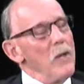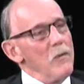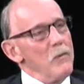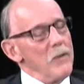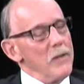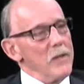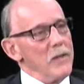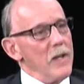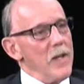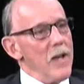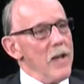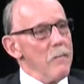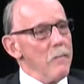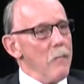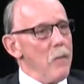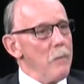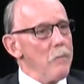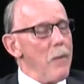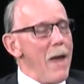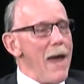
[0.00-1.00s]
it was
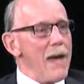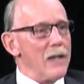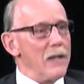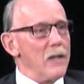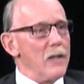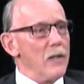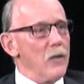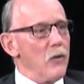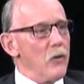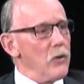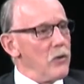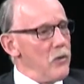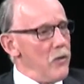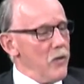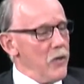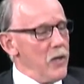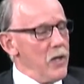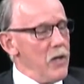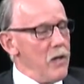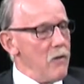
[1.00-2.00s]
back earlier in
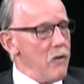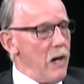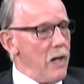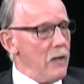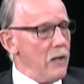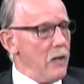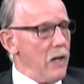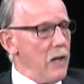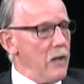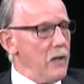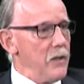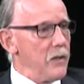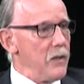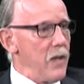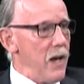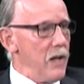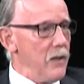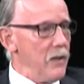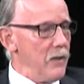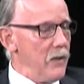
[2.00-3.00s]
the year I
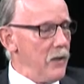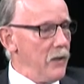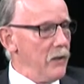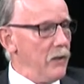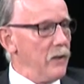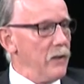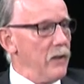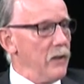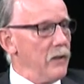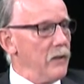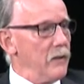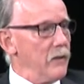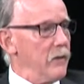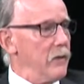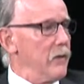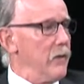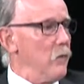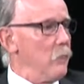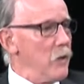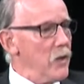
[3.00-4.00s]
decided
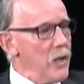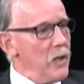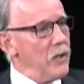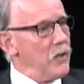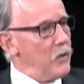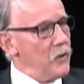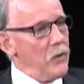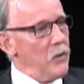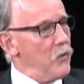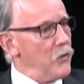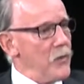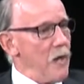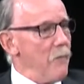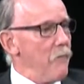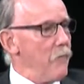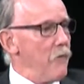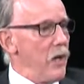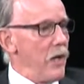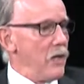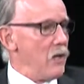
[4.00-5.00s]
that we needed to do something
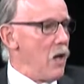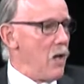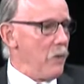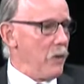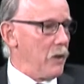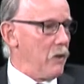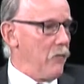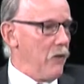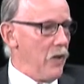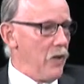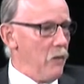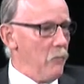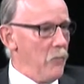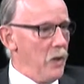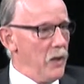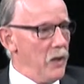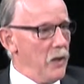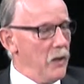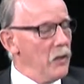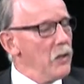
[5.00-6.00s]
for economic
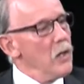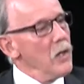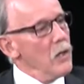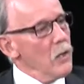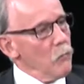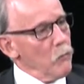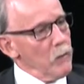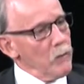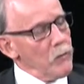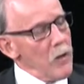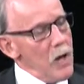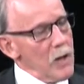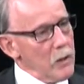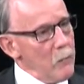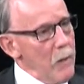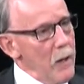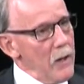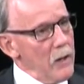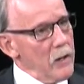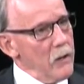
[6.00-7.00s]
development, and we've talked
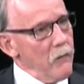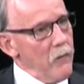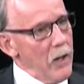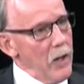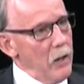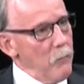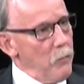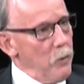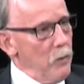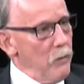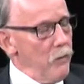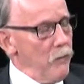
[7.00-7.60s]
about a developer